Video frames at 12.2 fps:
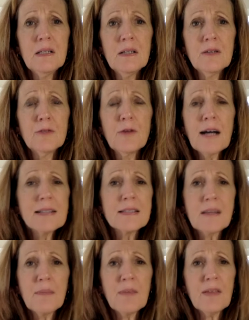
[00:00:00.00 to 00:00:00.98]
Find
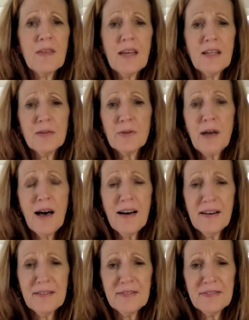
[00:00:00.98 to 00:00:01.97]
something that you
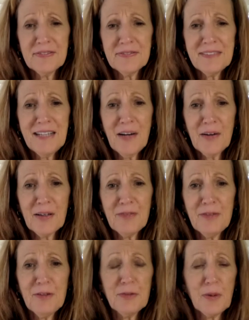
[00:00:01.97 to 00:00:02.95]
love.
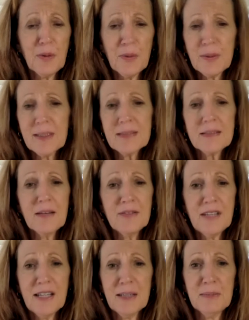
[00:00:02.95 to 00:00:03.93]
If you've always
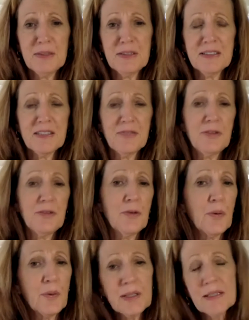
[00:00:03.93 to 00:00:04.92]
loved animals, if you've
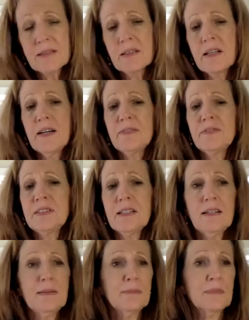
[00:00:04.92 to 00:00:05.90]
always loved
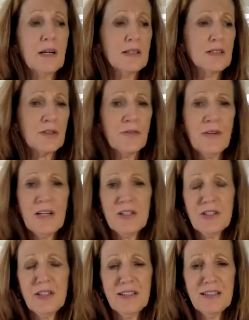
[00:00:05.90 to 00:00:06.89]

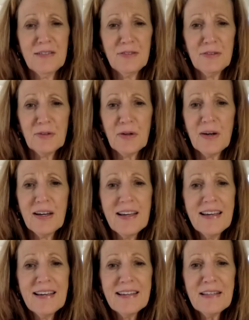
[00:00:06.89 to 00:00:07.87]
conservation, if you've,
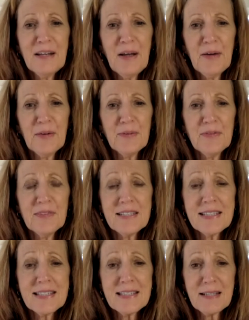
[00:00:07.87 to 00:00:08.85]

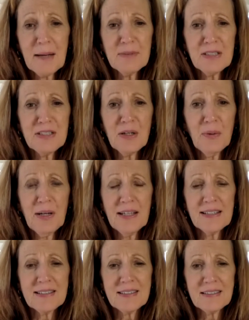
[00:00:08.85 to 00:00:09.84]
this is the time to do
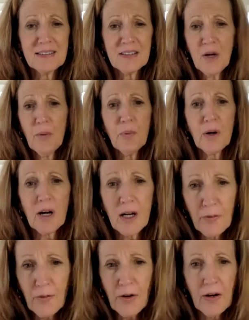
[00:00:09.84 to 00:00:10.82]
it. Go
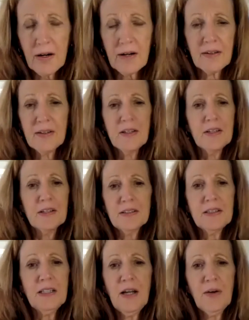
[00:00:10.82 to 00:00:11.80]
work for,
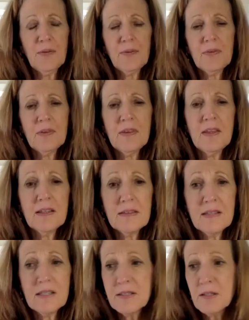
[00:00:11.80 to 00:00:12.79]

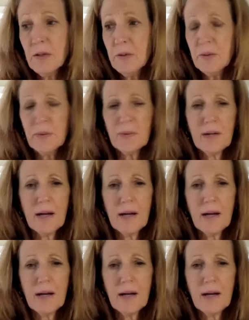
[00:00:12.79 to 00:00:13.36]
the zoo.